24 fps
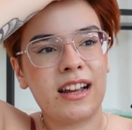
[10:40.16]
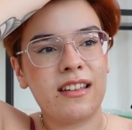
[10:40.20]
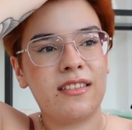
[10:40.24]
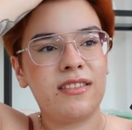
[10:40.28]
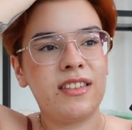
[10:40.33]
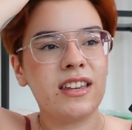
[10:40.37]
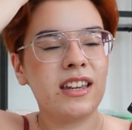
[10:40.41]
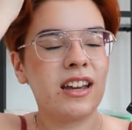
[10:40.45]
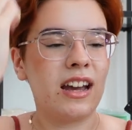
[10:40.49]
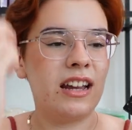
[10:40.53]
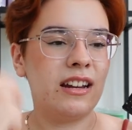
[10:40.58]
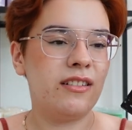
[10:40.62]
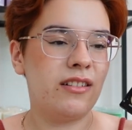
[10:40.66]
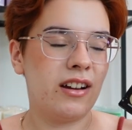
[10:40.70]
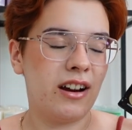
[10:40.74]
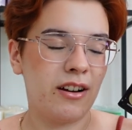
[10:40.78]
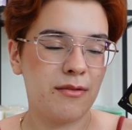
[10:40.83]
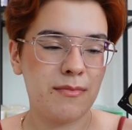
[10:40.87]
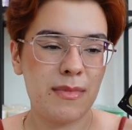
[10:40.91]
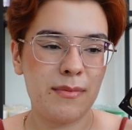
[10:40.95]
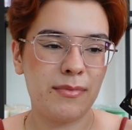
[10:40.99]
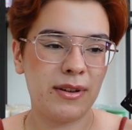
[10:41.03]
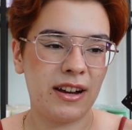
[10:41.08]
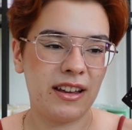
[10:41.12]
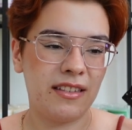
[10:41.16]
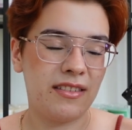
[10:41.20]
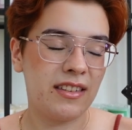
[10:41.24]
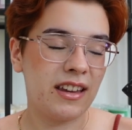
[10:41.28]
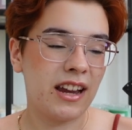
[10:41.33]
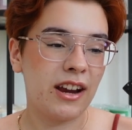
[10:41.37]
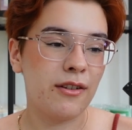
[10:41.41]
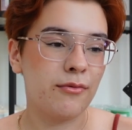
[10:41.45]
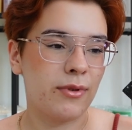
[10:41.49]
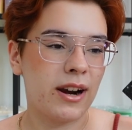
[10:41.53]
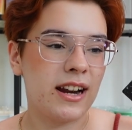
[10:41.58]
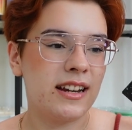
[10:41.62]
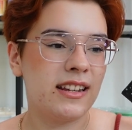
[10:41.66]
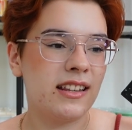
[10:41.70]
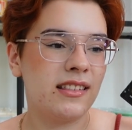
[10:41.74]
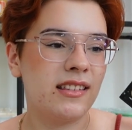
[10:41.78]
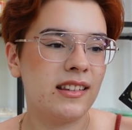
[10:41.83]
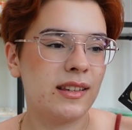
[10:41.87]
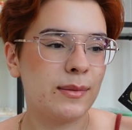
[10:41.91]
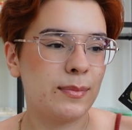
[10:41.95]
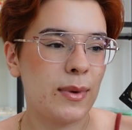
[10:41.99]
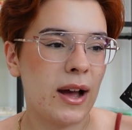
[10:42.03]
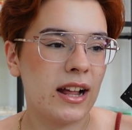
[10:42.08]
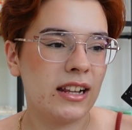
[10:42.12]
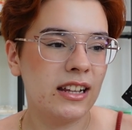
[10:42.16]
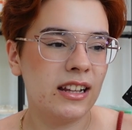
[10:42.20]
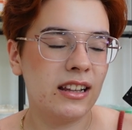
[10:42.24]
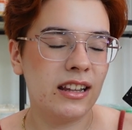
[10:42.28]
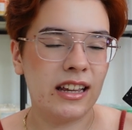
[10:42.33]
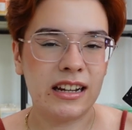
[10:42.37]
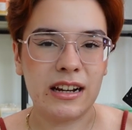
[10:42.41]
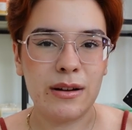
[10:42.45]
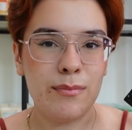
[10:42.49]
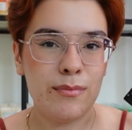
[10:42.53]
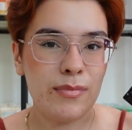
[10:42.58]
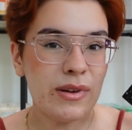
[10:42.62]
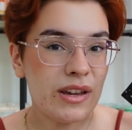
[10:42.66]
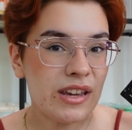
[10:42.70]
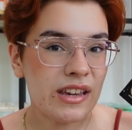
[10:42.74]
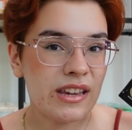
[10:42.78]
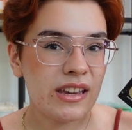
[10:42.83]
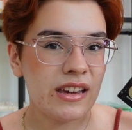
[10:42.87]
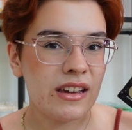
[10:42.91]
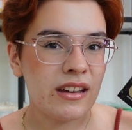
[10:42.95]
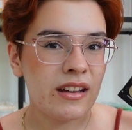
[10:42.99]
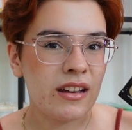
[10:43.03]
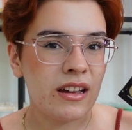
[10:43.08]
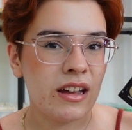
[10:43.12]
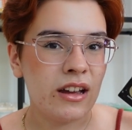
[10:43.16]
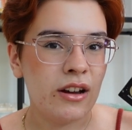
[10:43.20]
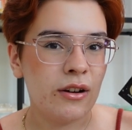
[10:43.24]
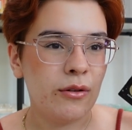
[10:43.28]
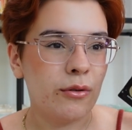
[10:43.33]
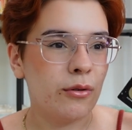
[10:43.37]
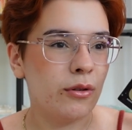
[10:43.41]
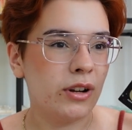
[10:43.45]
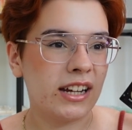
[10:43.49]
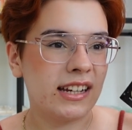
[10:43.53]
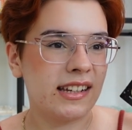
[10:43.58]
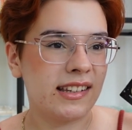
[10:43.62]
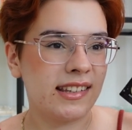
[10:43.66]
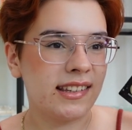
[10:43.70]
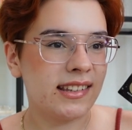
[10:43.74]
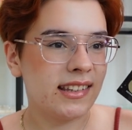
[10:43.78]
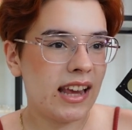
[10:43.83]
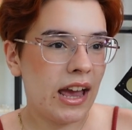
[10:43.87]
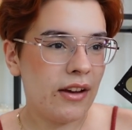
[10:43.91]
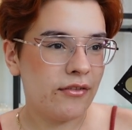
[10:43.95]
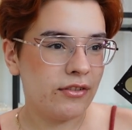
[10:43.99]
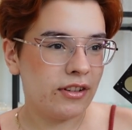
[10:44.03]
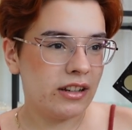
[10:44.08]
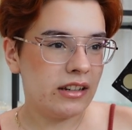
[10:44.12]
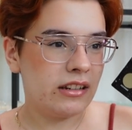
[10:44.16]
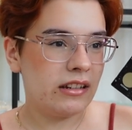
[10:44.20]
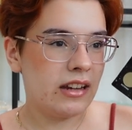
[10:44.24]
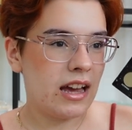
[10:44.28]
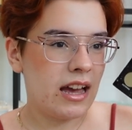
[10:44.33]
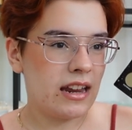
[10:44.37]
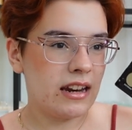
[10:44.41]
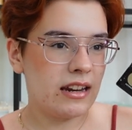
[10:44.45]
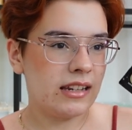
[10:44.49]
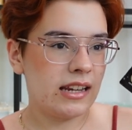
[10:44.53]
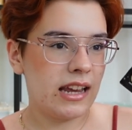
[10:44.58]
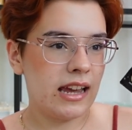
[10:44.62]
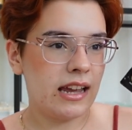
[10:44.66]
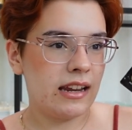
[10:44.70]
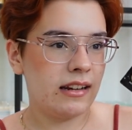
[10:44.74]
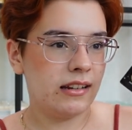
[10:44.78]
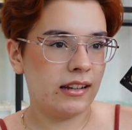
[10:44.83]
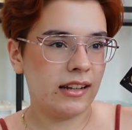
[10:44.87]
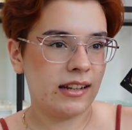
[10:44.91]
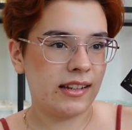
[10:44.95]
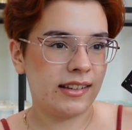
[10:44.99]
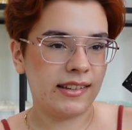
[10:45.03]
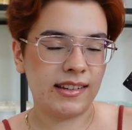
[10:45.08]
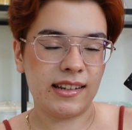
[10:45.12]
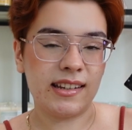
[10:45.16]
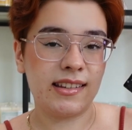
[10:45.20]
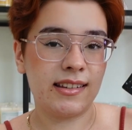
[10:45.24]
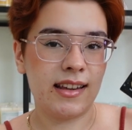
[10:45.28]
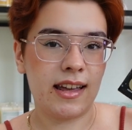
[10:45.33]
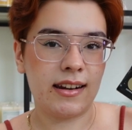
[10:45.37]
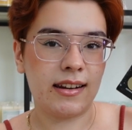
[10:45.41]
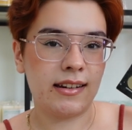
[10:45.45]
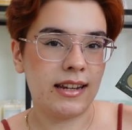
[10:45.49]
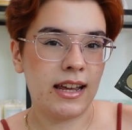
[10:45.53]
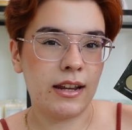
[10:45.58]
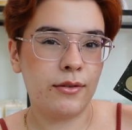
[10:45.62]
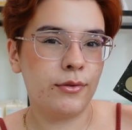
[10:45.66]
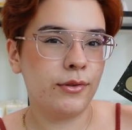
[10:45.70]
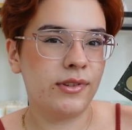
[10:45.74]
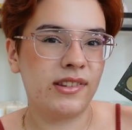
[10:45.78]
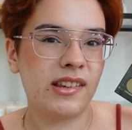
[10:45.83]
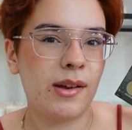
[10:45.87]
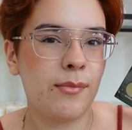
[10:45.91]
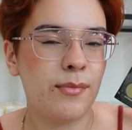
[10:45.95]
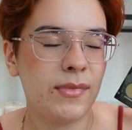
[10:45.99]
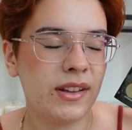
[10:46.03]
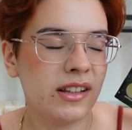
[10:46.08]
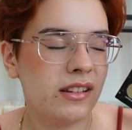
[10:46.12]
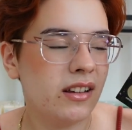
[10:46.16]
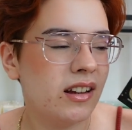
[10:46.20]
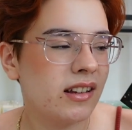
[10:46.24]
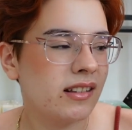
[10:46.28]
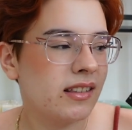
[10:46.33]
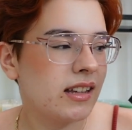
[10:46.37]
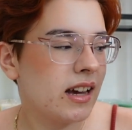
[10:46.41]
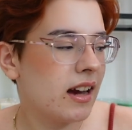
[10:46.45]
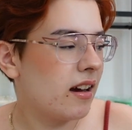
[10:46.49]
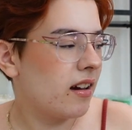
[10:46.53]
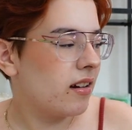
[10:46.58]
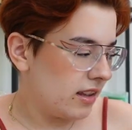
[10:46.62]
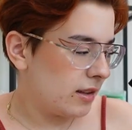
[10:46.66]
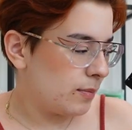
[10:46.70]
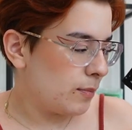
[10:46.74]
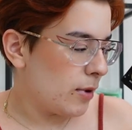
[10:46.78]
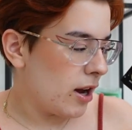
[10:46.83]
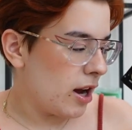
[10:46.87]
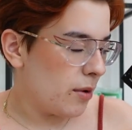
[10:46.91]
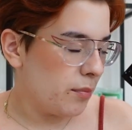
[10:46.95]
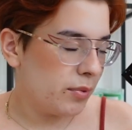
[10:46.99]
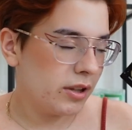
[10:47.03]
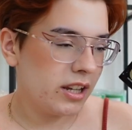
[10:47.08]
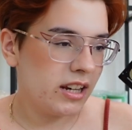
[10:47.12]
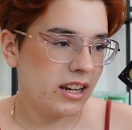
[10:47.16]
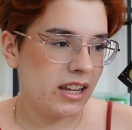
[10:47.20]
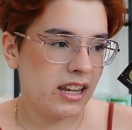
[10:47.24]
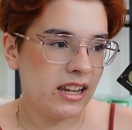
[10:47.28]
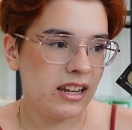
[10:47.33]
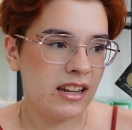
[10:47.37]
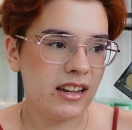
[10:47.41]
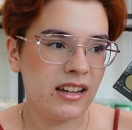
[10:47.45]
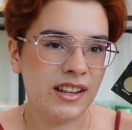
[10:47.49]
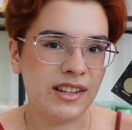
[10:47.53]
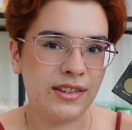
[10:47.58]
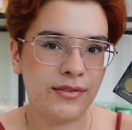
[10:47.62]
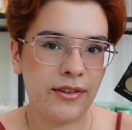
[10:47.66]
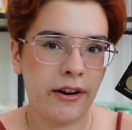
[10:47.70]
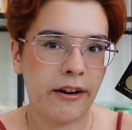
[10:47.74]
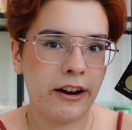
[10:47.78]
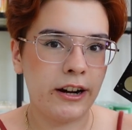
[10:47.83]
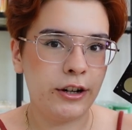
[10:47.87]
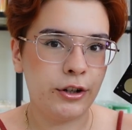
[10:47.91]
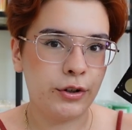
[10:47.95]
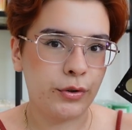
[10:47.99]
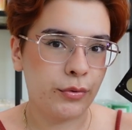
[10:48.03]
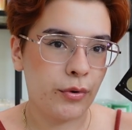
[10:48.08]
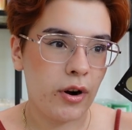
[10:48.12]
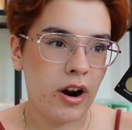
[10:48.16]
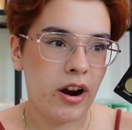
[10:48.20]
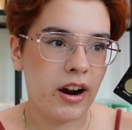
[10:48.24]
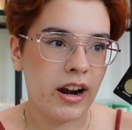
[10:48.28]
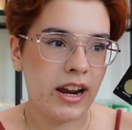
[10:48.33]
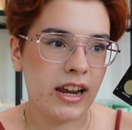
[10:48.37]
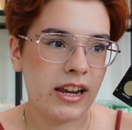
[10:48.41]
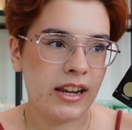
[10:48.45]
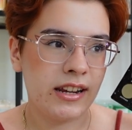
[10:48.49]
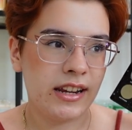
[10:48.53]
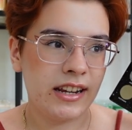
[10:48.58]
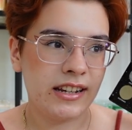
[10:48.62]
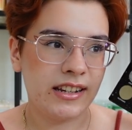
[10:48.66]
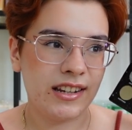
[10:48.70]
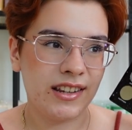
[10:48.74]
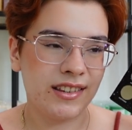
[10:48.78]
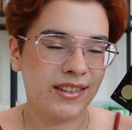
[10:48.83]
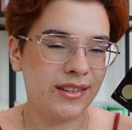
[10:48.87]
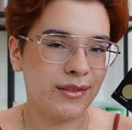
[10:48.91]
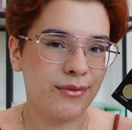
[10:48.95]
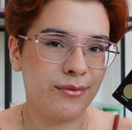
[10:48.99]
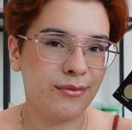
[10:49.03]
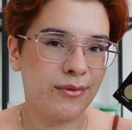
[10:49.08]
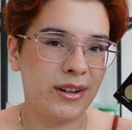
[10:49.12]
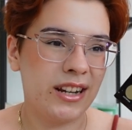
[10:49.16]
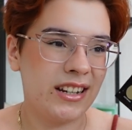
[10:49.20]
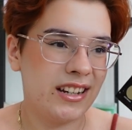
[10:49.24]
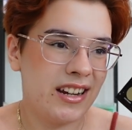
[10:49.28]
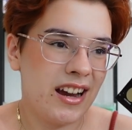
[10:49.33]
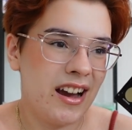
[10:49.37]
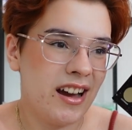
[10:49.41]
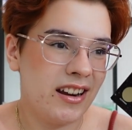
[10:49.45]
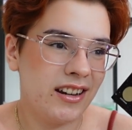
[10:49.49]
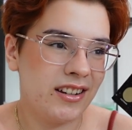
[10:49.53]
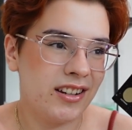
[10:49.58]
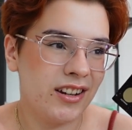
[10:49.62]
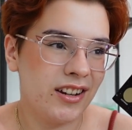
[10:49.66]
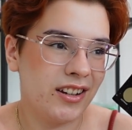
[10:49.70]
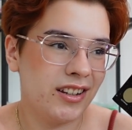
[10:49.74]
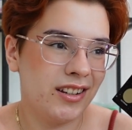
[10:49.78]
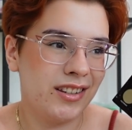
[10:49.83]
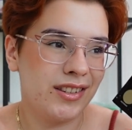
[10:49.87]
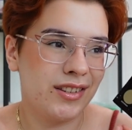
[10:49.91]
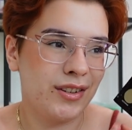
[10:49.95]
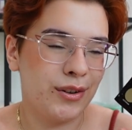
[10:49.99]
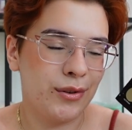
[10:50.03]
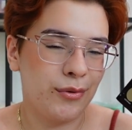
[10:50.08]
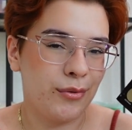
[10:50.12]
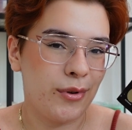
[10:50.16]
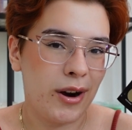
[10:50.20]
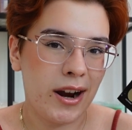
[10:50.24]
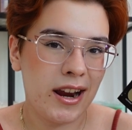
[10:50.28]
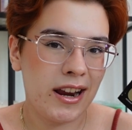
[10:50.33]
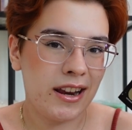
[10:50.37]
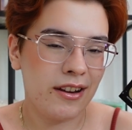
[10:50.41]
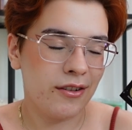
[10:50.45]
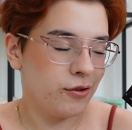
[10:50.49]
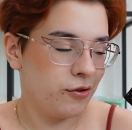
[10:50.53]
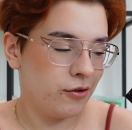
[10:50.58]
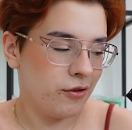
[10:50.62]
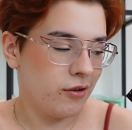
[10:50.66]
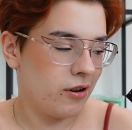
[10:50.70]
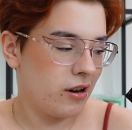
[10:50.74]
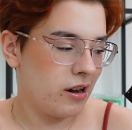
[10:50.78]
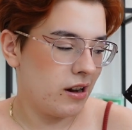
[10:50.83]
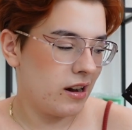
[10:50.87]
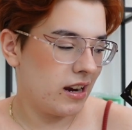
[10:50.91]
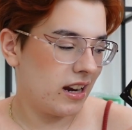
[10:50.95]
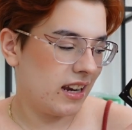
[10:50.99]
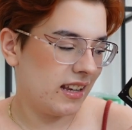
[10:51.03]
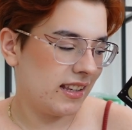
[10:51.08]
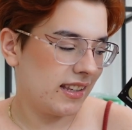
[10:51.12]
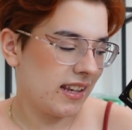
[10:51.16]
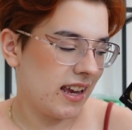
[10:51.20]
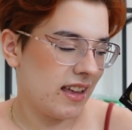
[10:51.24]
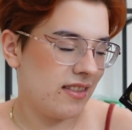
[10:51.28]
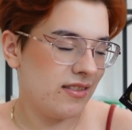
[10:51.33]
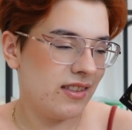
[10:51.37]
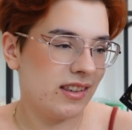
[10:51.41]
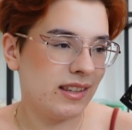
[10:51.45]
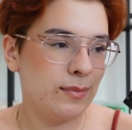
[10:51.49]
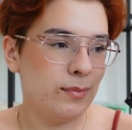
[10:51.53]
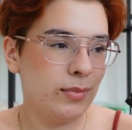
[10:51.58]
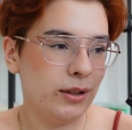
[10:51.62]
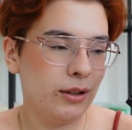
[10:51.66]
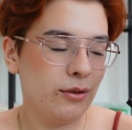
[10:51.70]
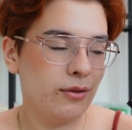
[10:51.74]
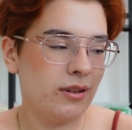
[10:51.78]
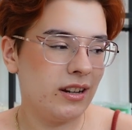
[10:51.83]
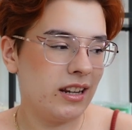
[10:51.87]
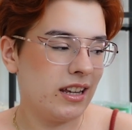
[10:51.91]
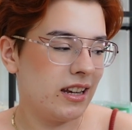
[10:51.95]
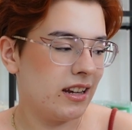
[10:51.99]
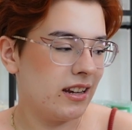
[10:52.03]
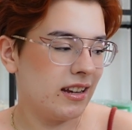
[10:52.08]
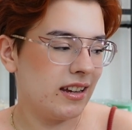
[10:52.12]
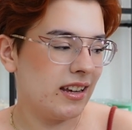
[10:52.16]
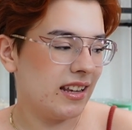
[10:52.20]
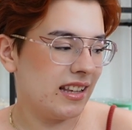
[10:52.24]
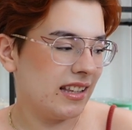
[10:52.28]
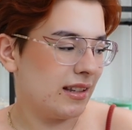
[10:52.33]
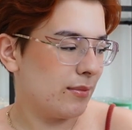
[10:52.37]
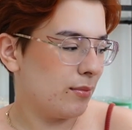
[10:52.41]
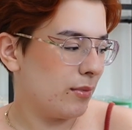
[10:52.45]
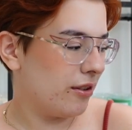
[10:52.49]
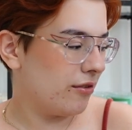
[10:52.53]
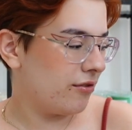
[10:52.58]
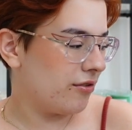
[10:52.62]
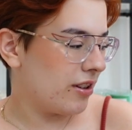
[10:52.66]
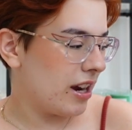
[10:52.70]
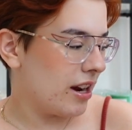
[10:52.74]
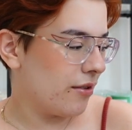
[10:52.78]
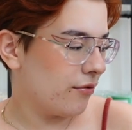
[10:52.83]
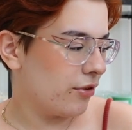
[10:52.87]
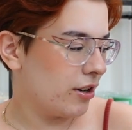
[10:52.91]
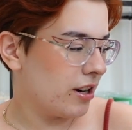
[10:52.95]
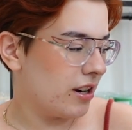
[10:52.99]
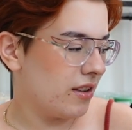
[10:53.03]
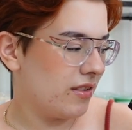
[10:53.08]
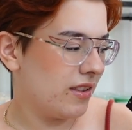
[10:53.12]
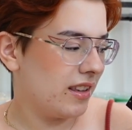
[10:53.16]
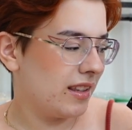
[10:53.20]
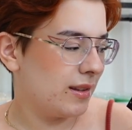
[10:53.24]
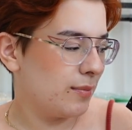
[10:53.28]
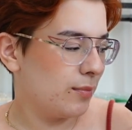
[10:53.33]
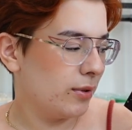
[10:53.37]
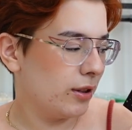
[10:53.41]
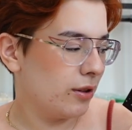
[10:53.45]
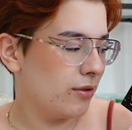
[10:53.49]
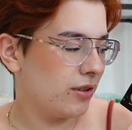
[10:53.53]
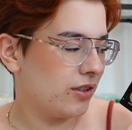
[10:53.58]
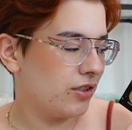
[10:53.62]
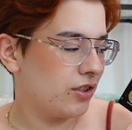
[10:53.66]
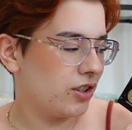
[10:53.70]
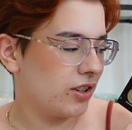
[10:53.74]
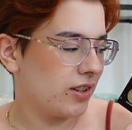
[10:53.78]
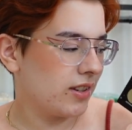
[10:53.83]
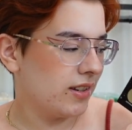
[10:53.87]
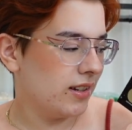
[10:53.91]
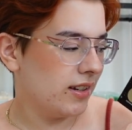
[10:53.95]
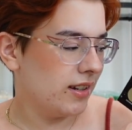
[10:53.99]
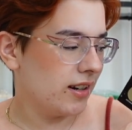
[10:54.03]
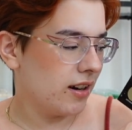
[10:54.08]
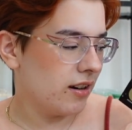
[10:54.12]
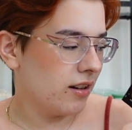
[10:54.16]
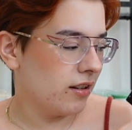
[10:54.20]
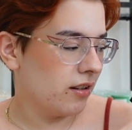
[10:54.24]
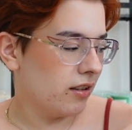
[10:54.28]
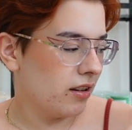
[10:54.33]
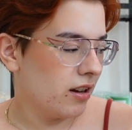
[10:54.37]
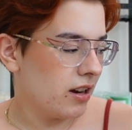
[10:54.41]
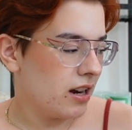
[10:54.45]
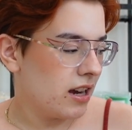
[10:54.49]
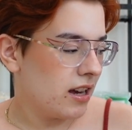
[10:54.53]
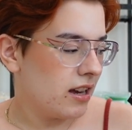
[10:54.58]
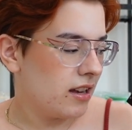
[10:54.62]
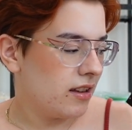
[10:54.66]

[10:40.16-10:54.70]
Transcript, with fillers: I think I rated this palette like a B or like a 7 out of 10, like 6 out of 10 or something like that. This purple in here is very dry. It kind of turns grey on your eyes, and this blue in here isn't my favourite. This blue is just dull.